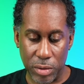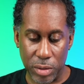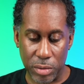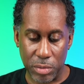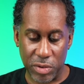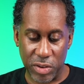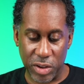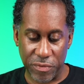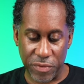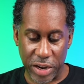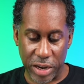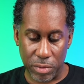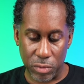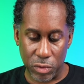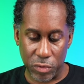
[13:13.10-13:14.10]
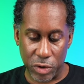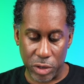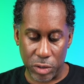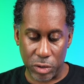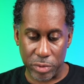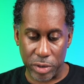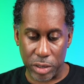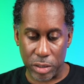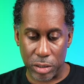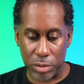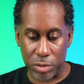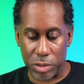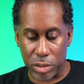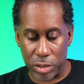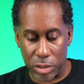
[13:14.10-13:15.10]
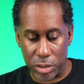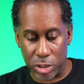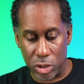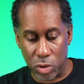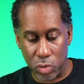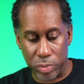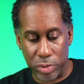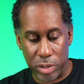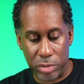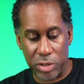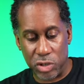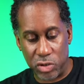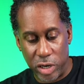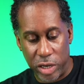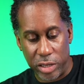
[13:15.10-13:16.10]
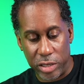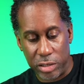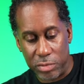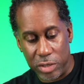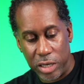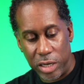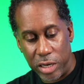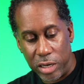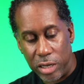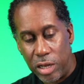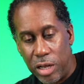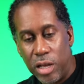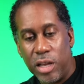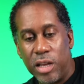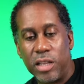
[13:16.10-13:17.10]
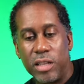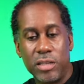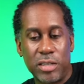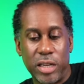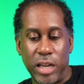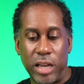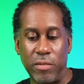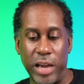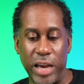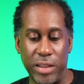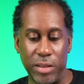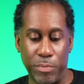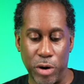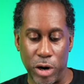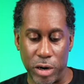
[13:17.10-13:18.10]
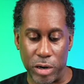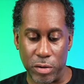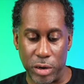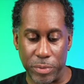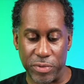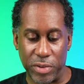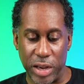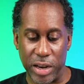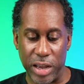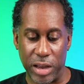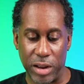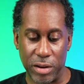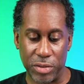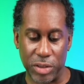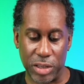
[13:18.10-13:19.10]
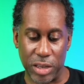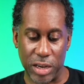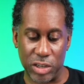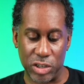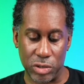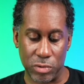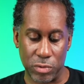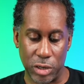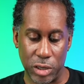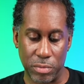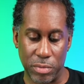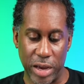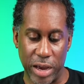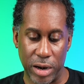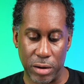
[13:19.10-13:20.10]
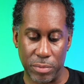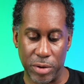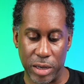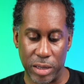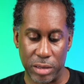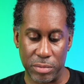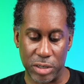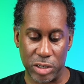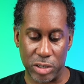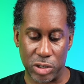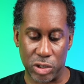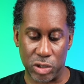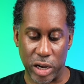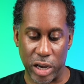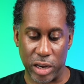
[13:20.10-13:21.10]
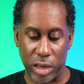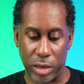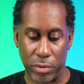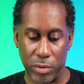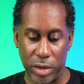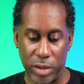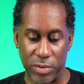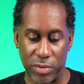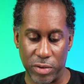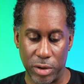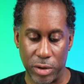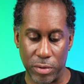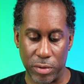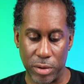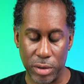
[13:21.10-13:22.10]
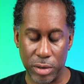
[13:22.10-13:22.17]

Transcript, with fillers: Let me see if I can move it a little bit closer. Nope, let me try this, let me get it Looks like I had the barcode upside down. I don't think that should really matter, but let me just try it anyway. So,